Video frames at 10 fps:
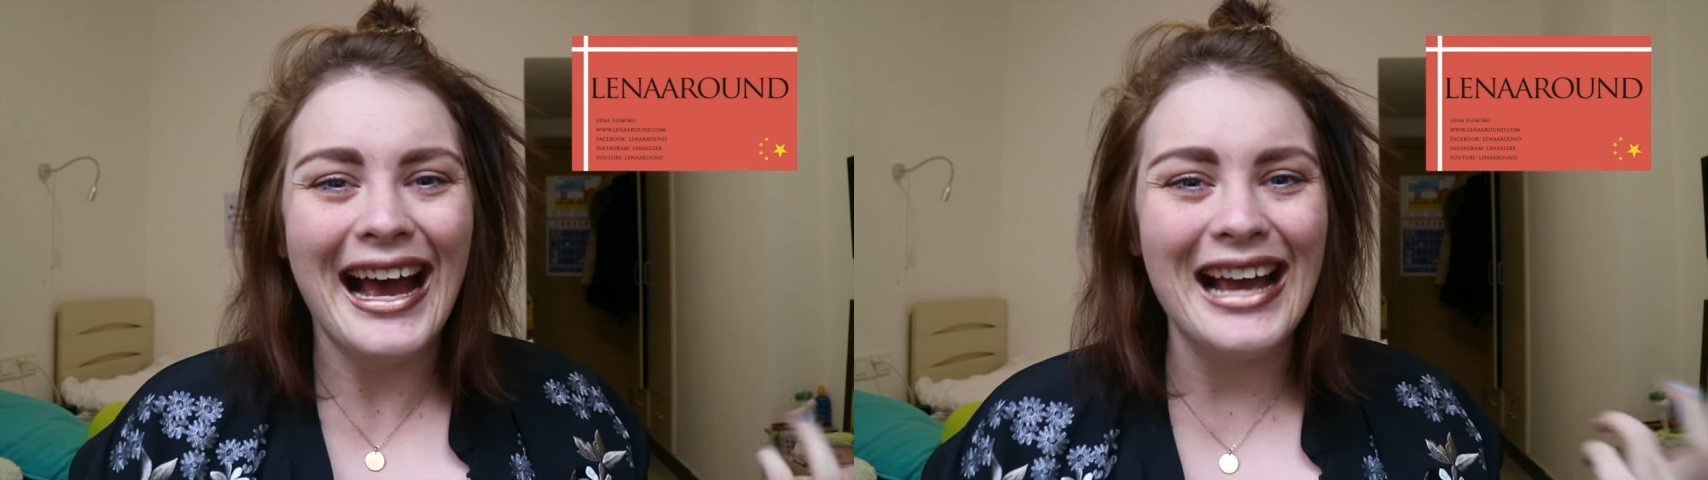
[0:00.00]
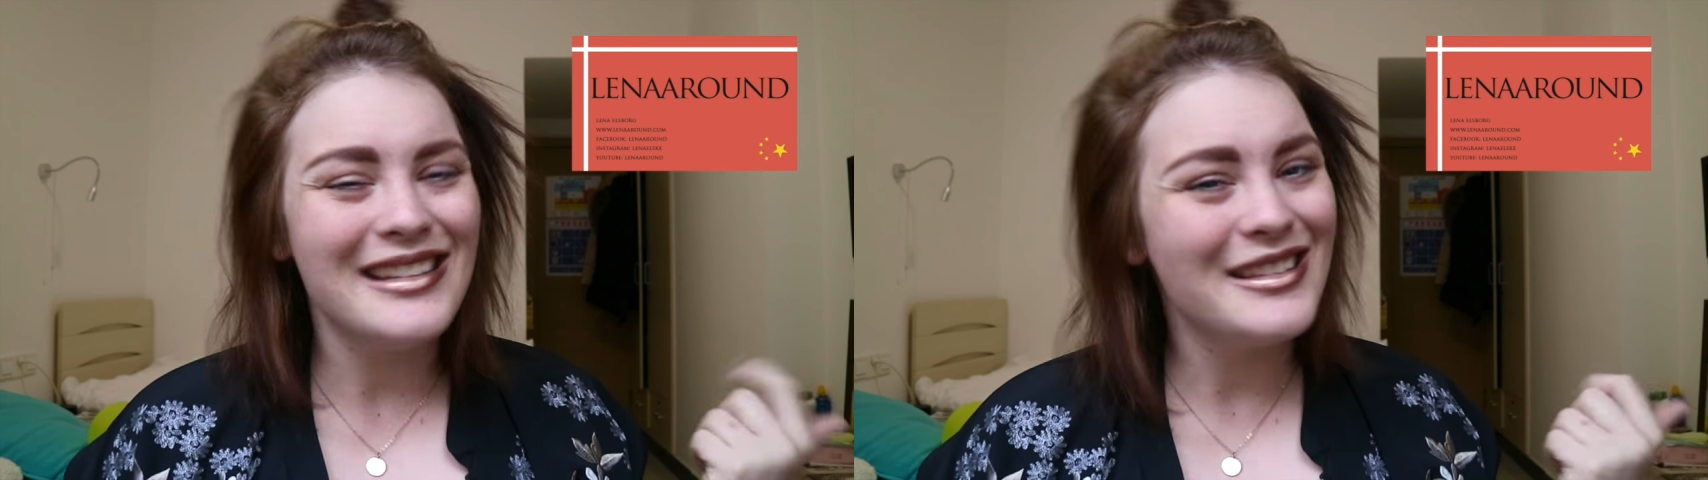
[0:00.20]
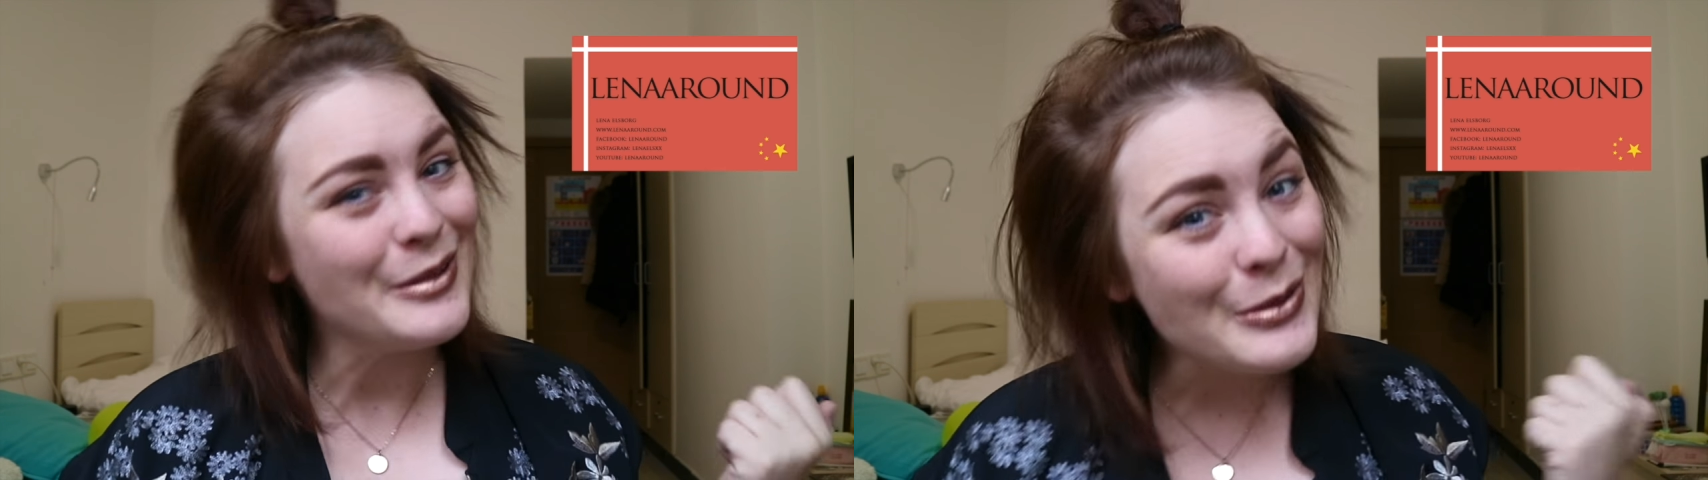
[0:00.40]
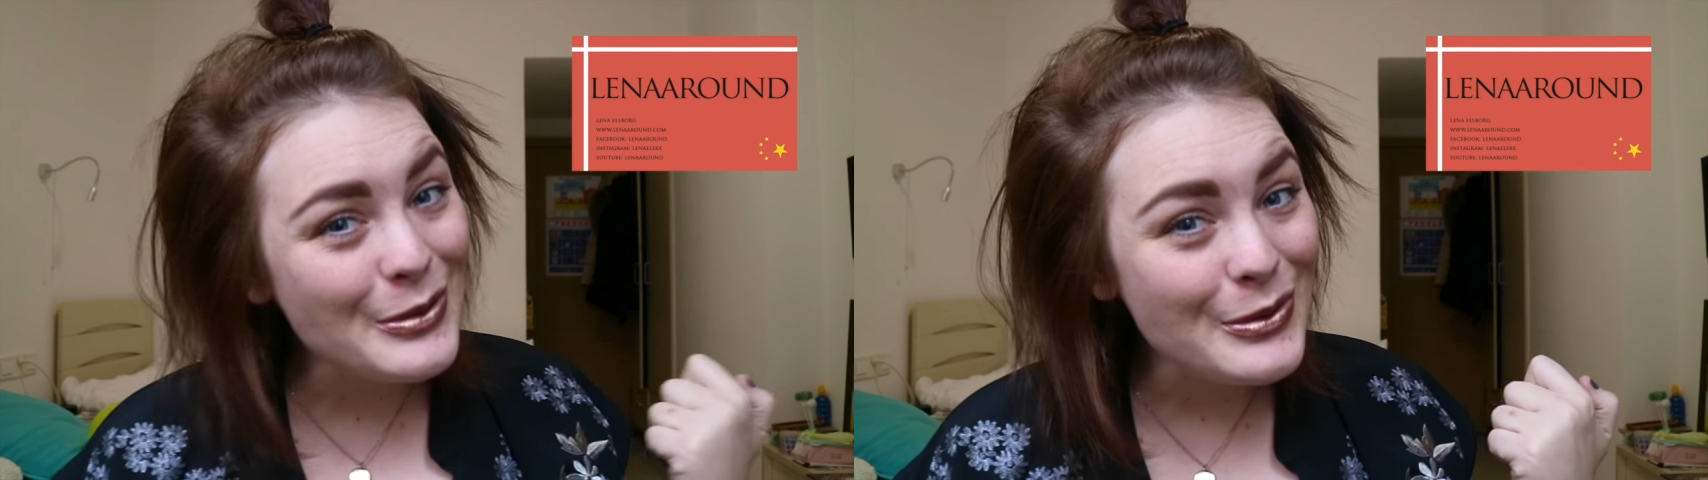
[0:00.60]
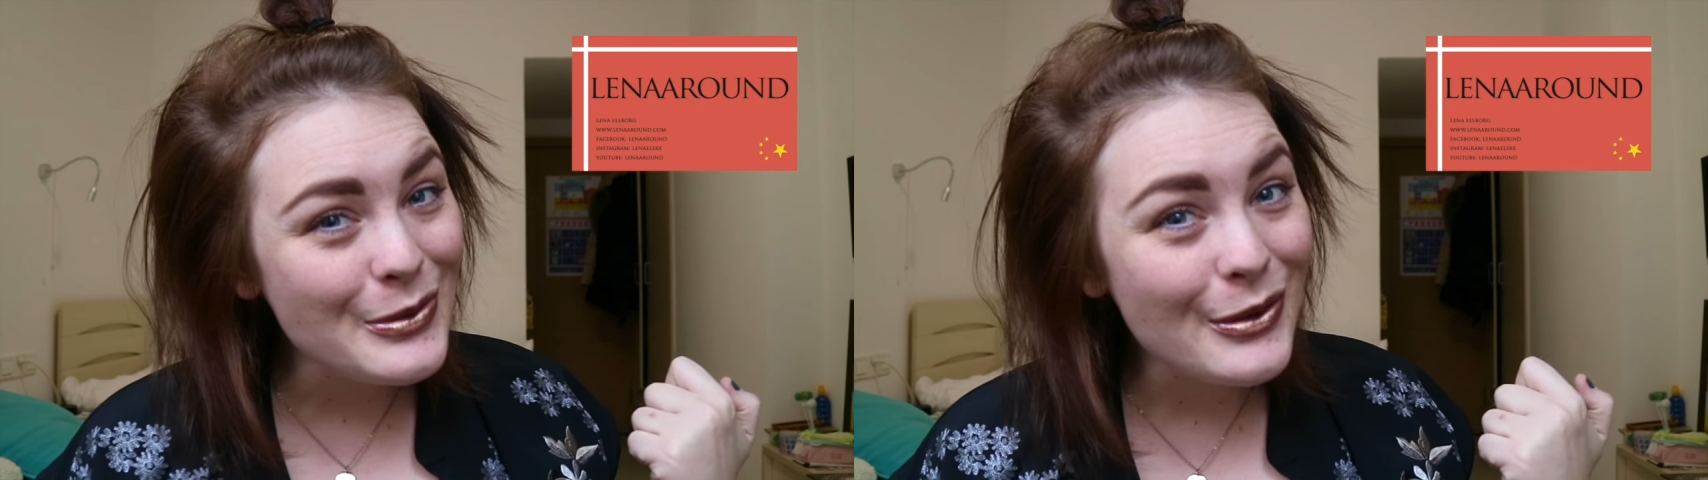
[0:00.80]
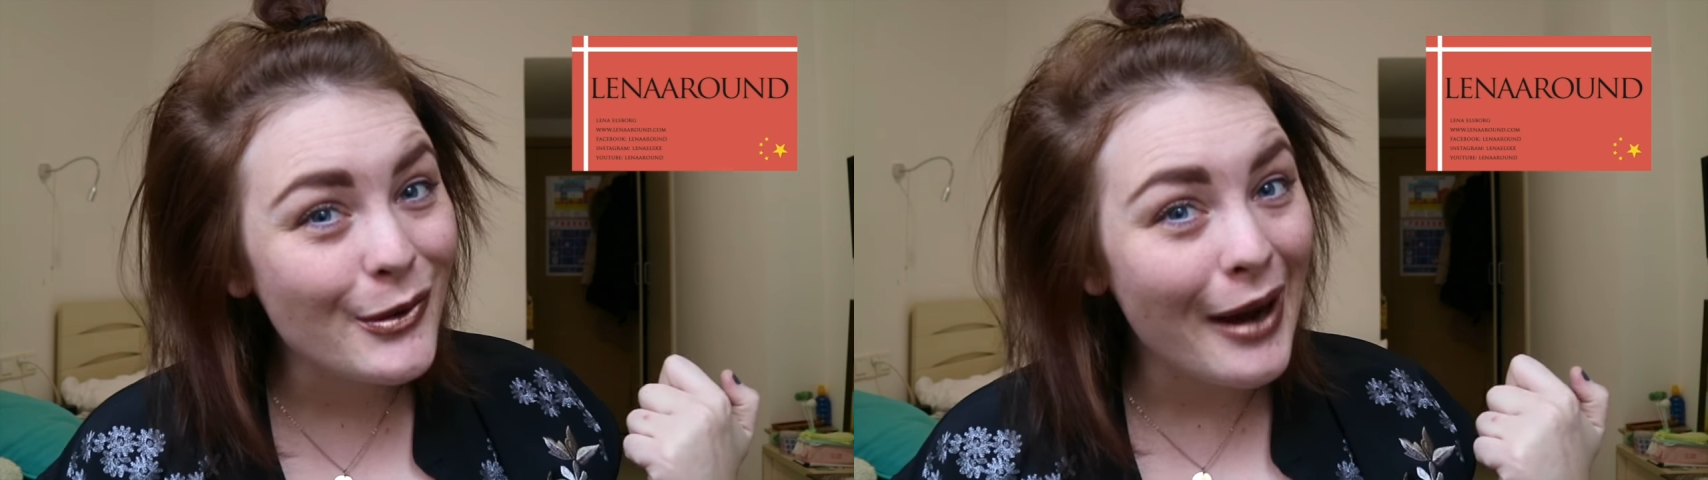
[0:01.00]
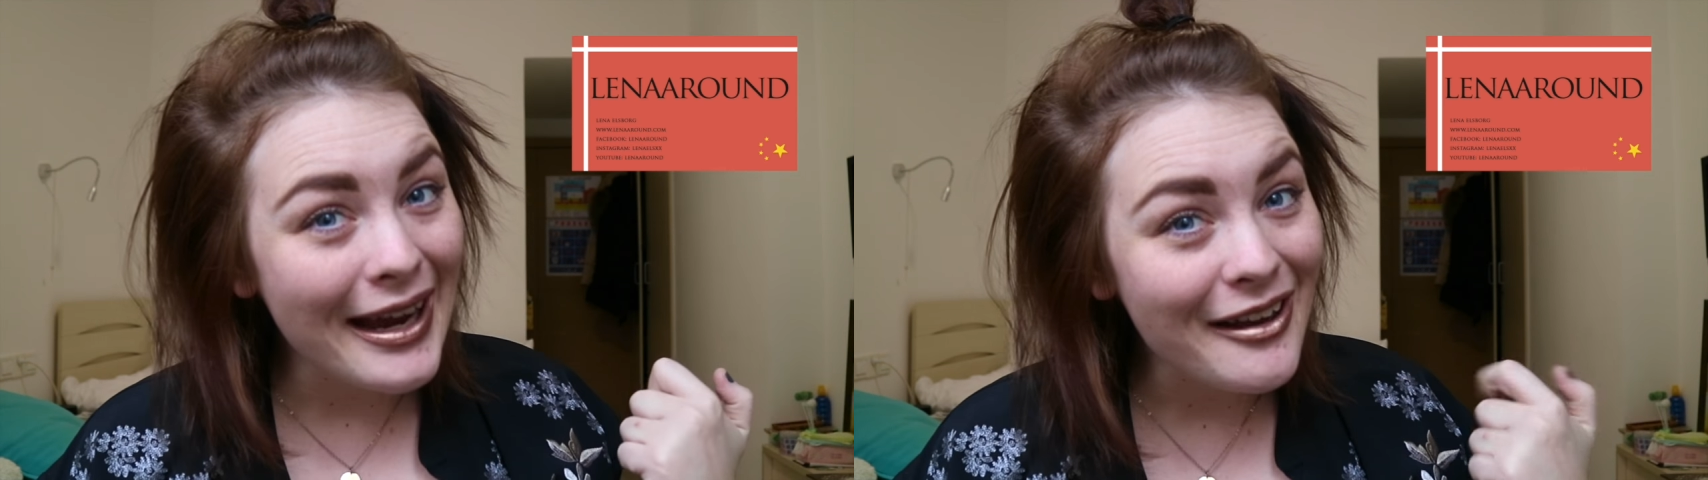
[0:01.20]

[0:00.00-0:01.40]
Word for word: I do quite